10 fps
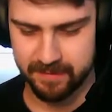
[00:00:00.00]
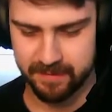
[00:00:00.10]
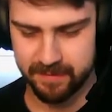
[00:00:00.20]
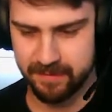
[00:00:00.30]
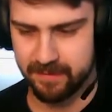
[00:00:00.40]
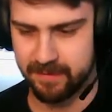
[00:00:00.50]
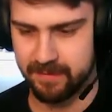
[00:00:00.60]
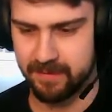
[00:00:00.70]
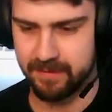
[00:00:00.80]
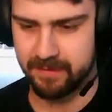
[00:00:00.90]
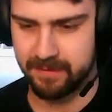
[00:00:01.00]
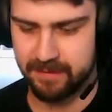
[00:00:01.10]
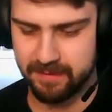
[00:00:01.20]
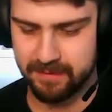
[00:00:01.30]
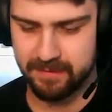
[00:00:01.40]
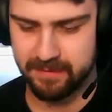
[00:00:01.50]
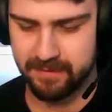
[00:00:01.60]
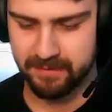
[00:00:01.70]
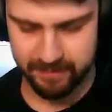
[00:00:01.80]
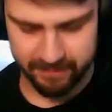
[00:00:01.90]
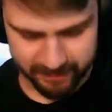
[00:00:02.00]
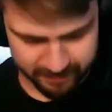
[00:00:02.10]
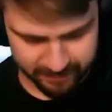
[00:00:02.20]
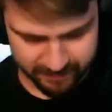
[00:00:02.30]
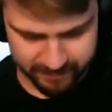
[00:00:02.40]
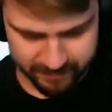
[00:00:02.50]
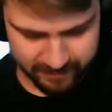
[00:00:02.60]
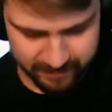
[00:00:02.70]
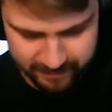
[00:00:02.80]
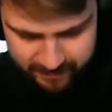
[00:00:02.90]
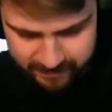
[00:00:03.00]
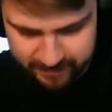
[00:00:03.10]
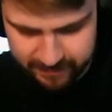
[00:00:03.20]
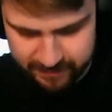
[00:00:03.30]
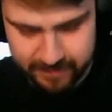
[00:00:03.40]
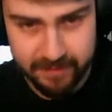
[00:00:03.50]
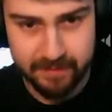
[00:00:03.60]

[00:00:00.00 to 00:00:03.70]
(not speaking)